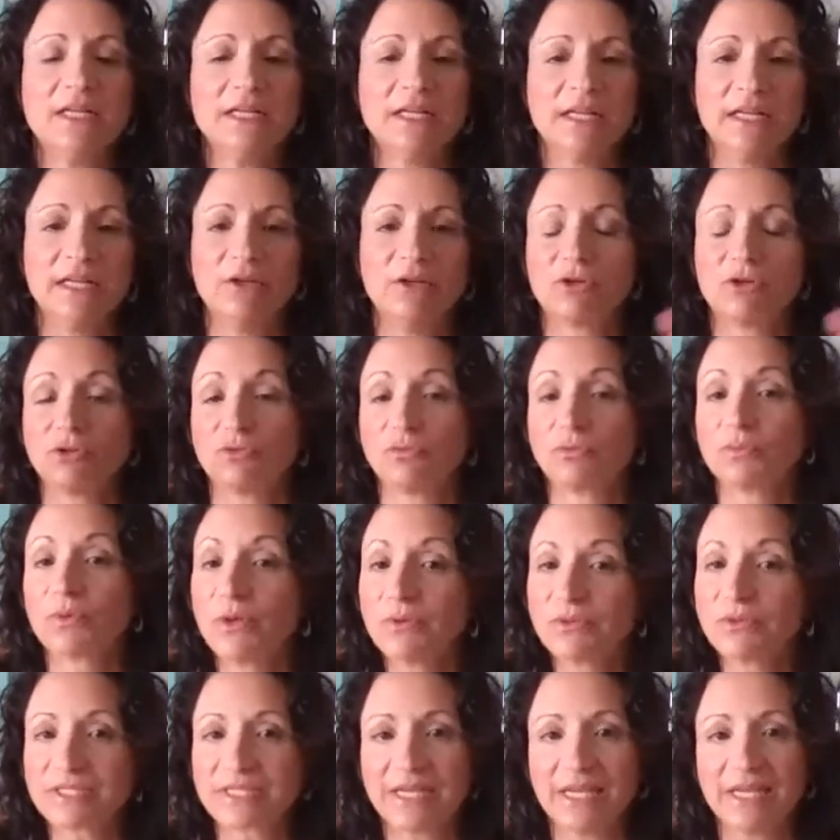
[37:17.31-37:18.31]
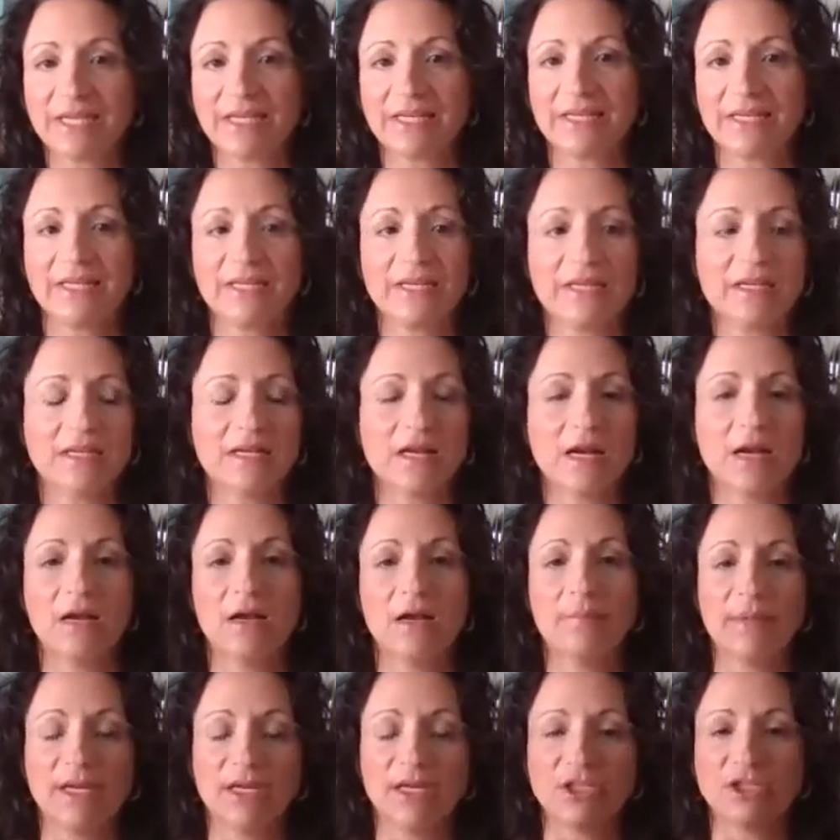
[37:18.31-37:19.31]
You could rotate it,
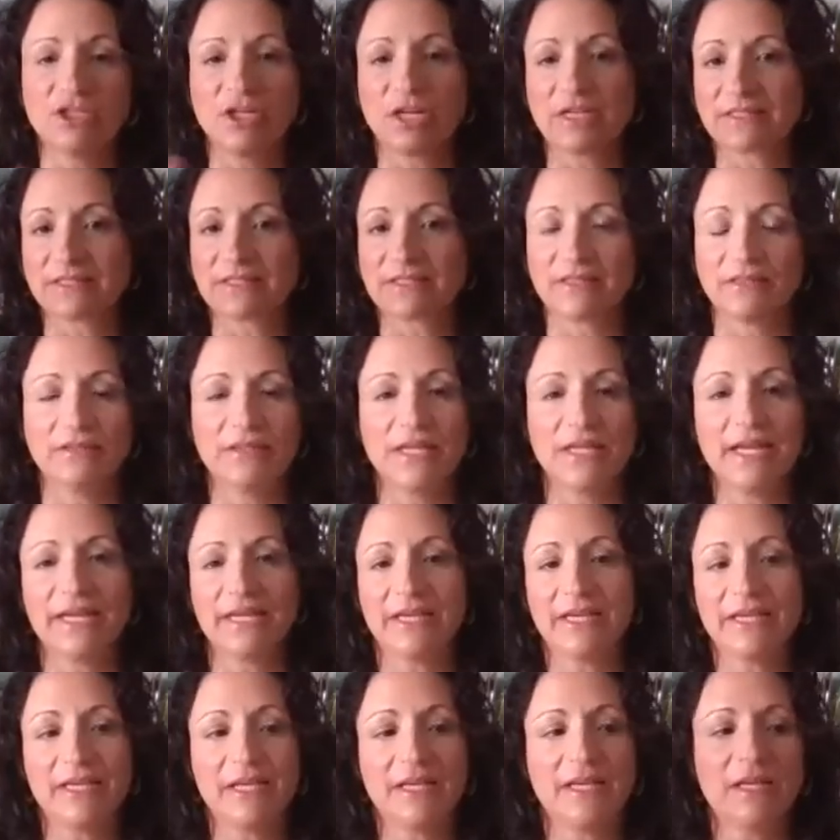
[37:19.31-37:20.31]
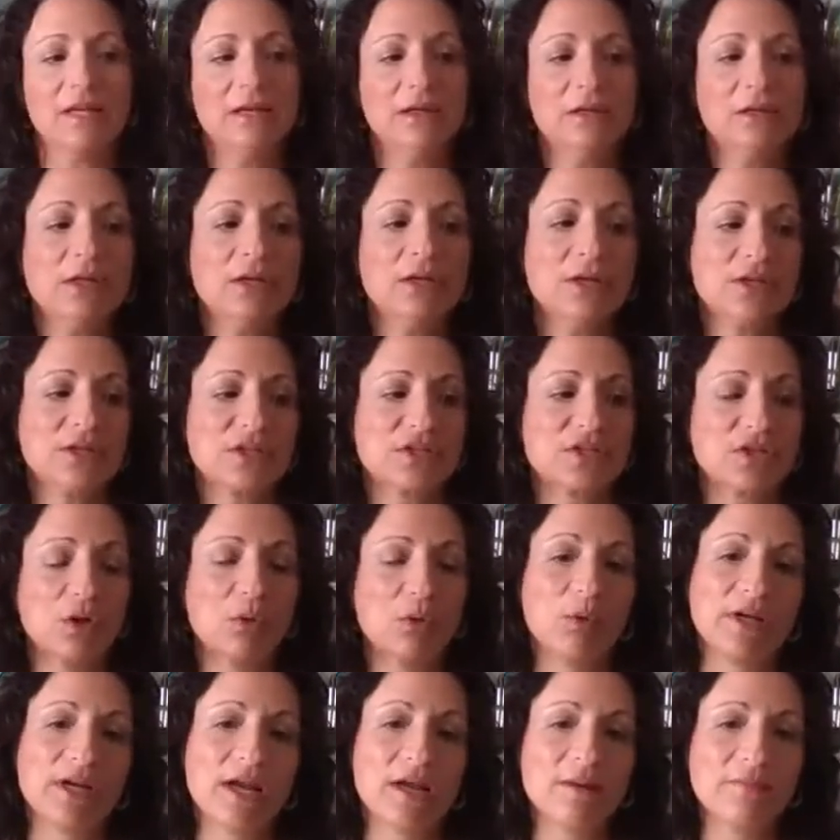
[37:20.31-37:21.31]
adjust the lighting. So
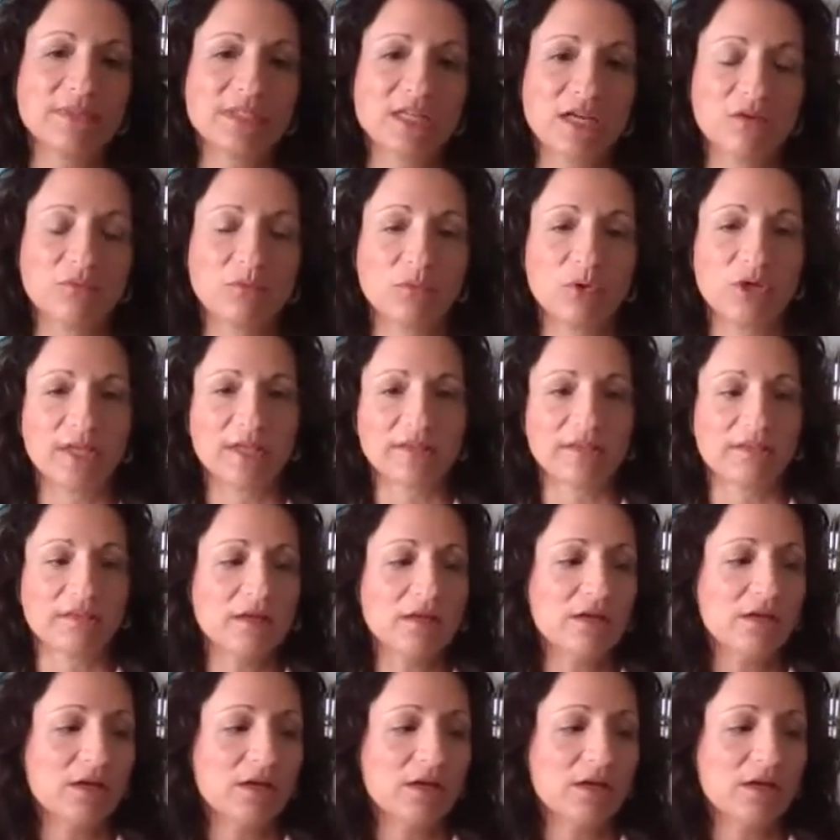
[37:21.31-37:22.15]
when I'm done with